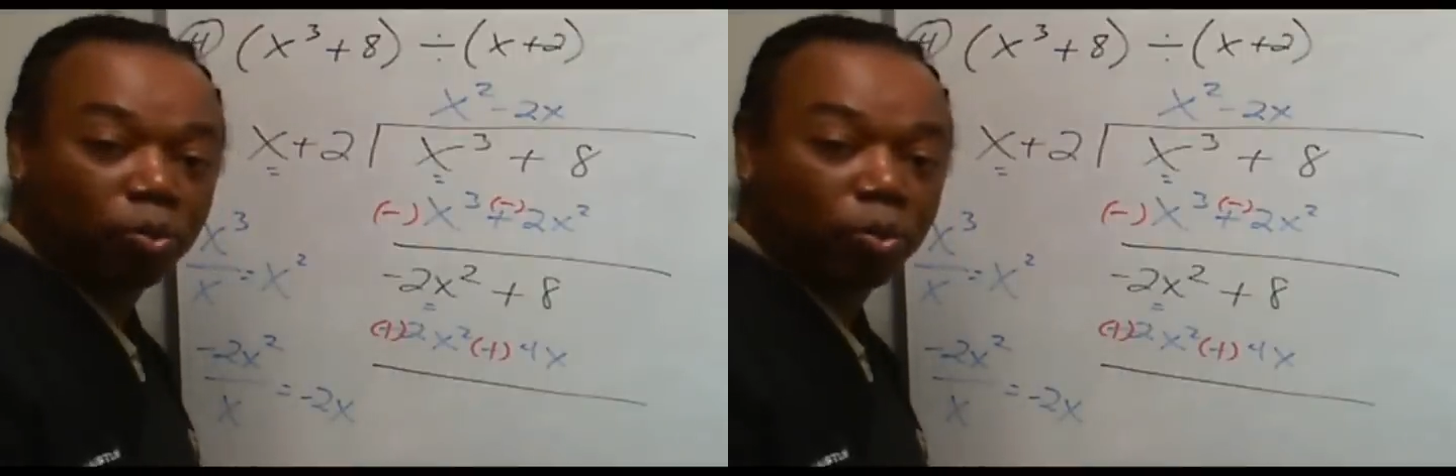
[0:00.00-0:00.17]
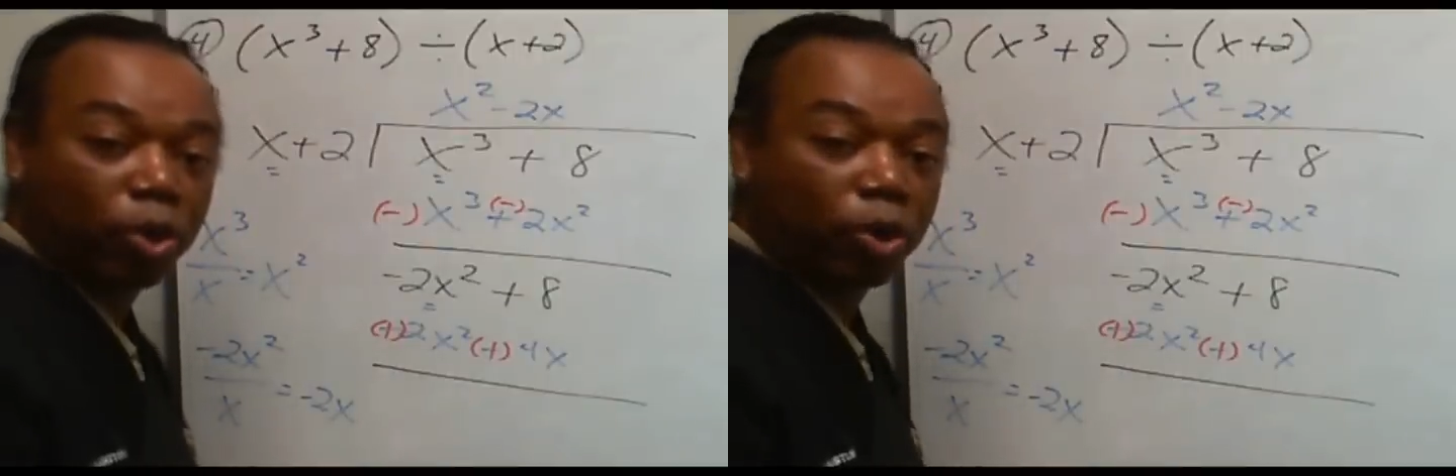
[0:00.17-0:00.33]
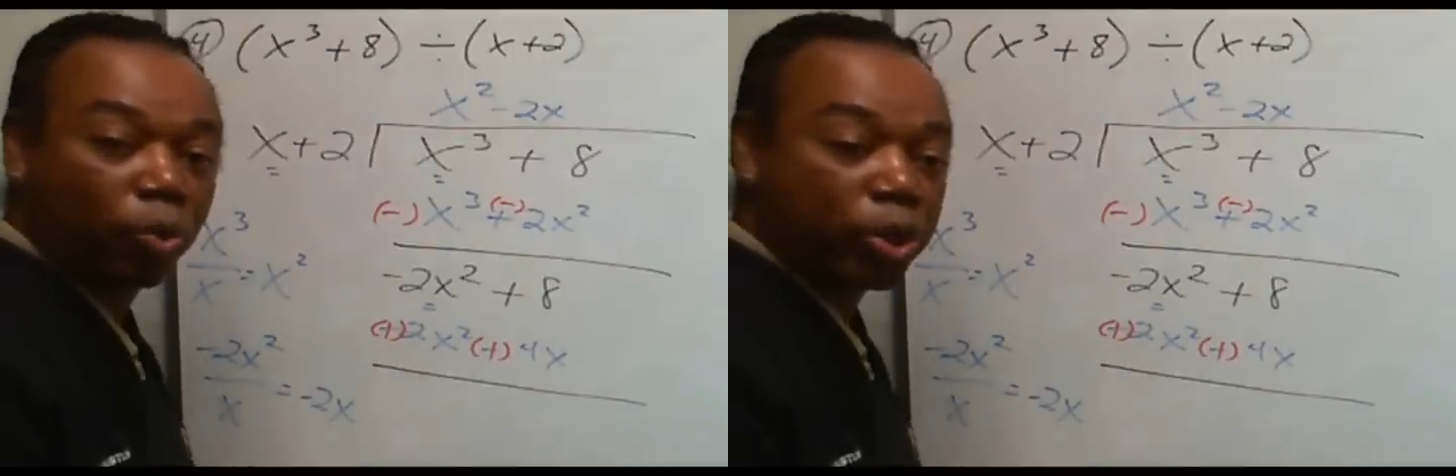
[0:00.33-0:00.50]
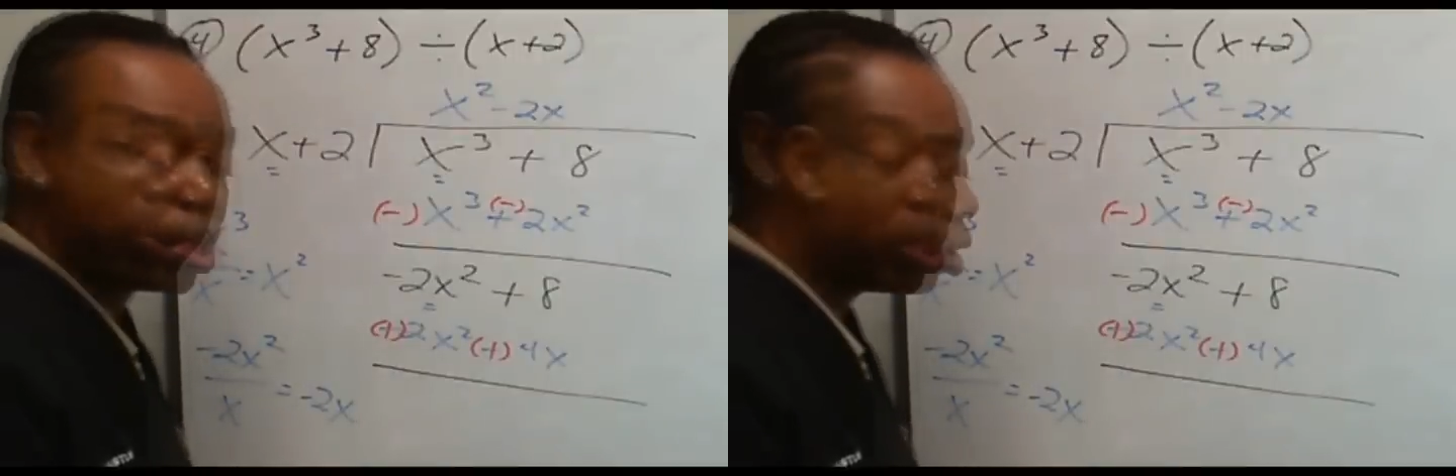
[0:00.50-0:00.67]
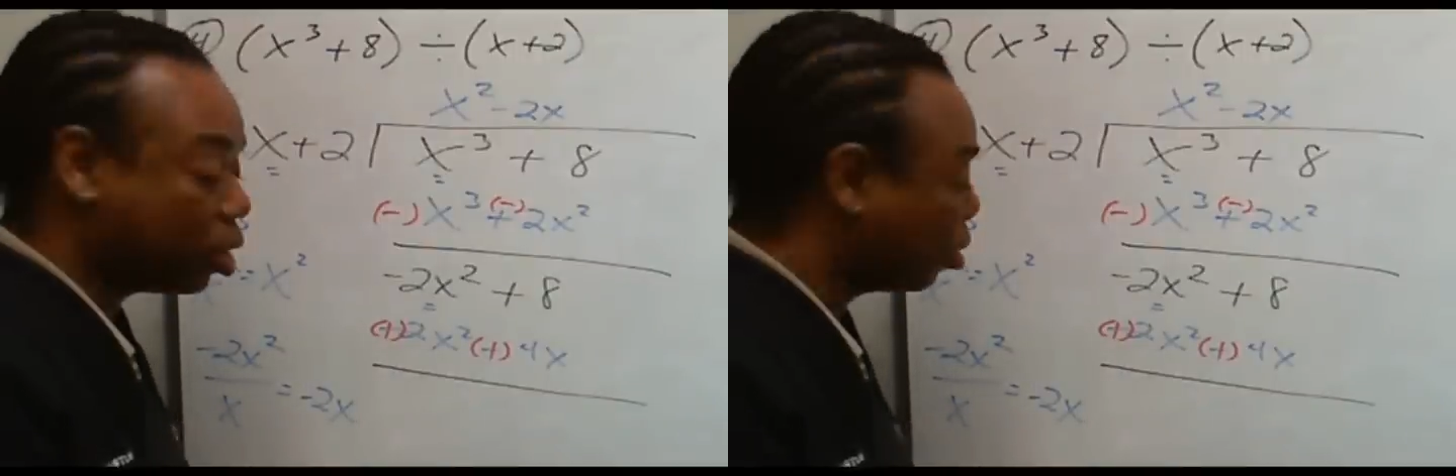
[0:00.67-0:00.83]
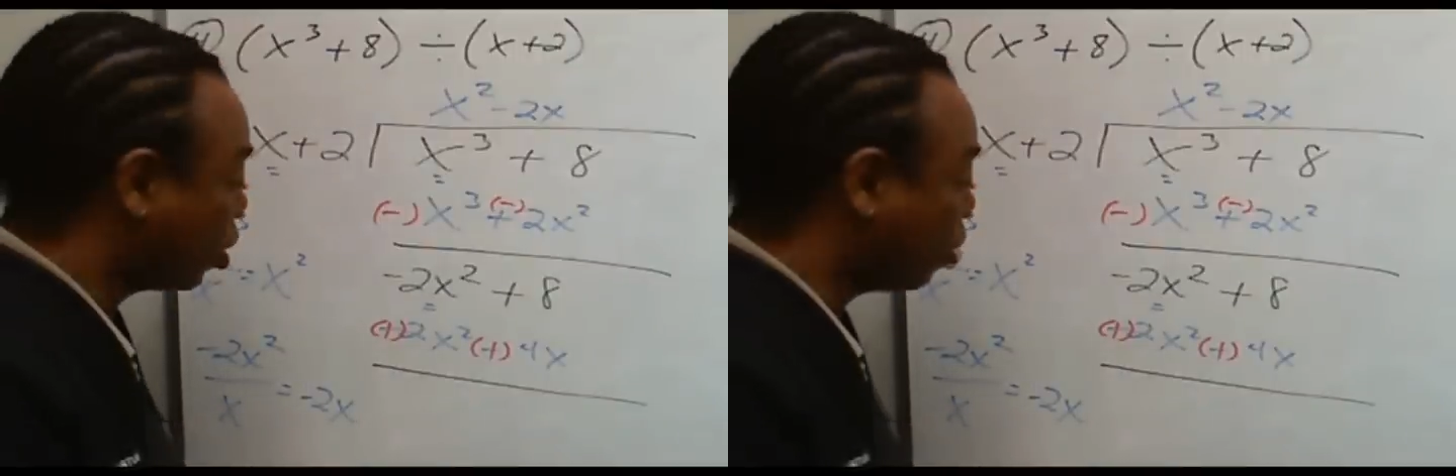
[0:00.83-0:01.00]
where we
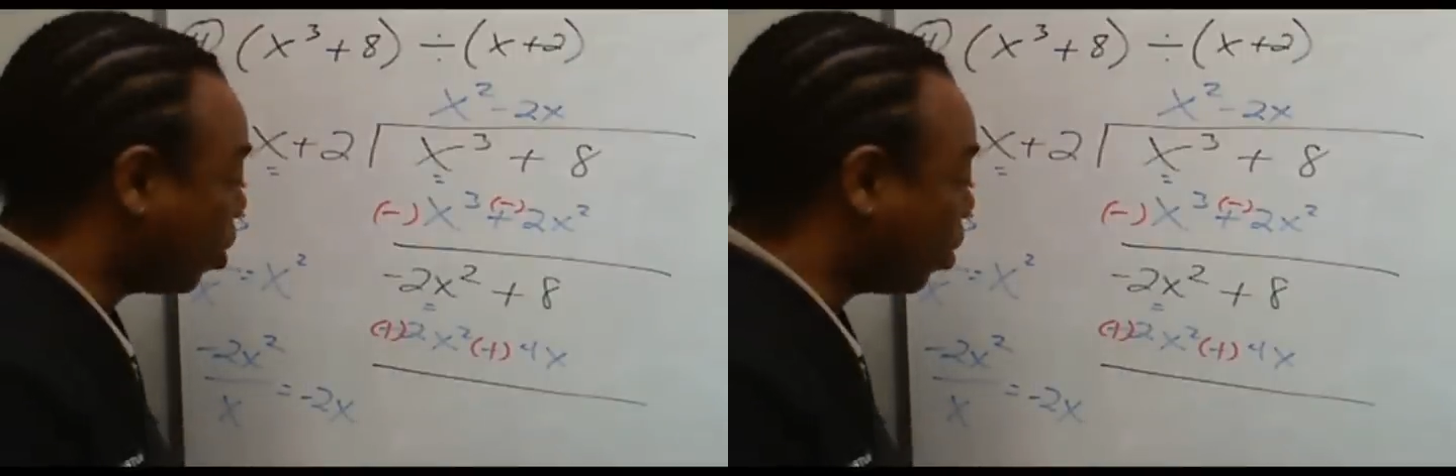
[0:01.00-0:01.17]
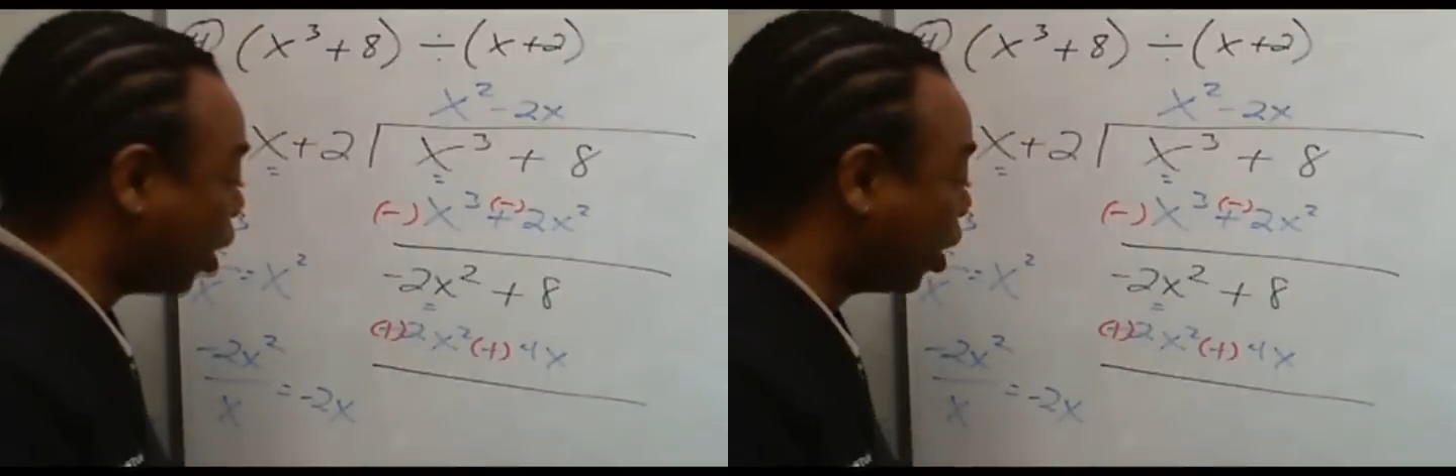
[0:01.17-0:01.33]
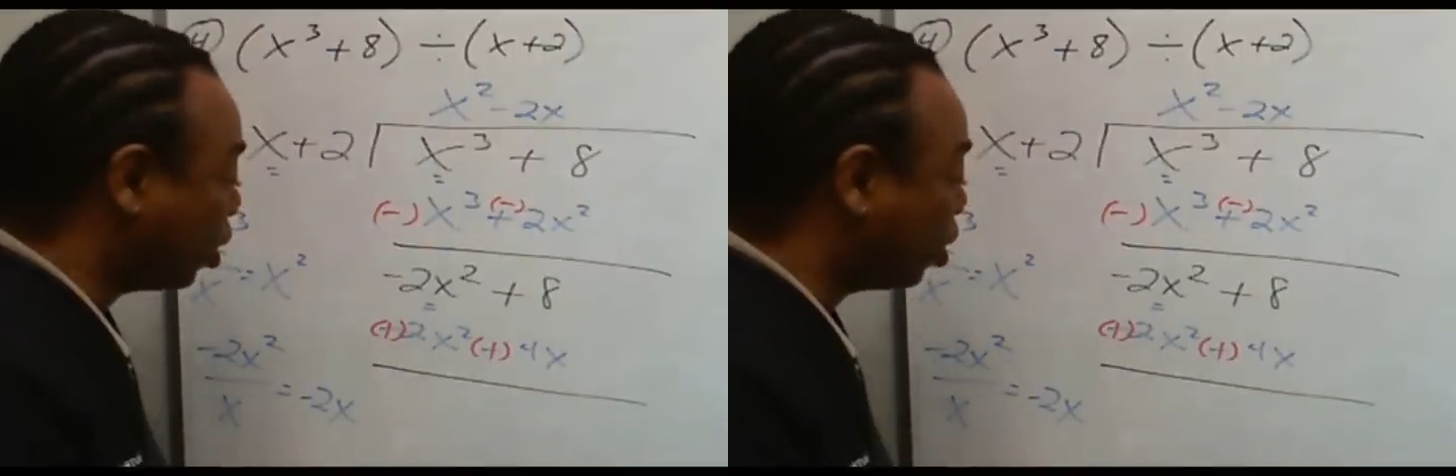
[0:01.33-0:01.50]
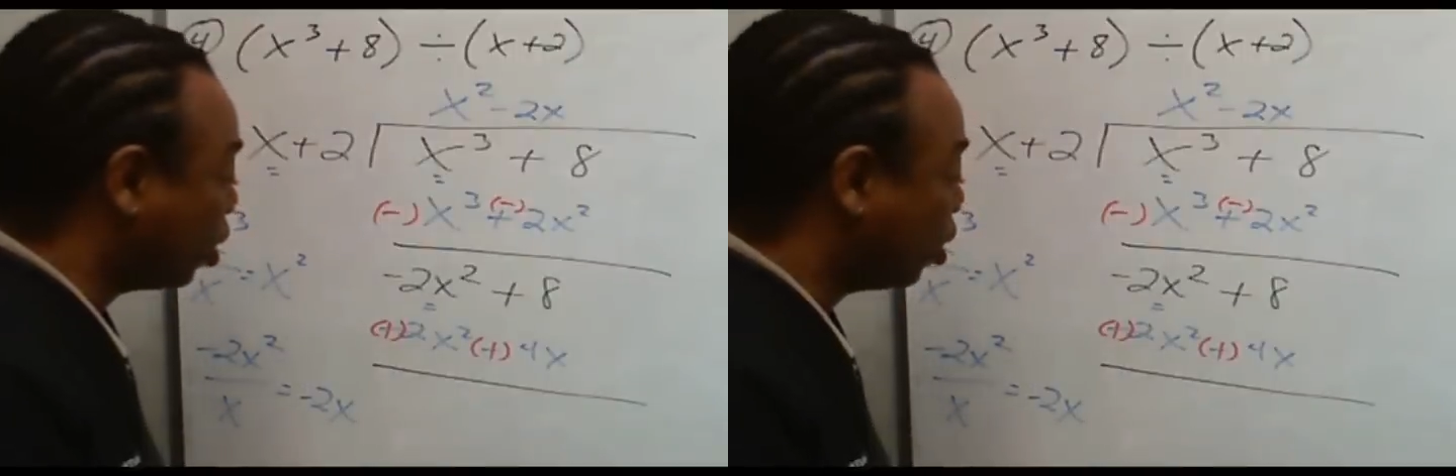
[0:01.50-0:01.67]
combine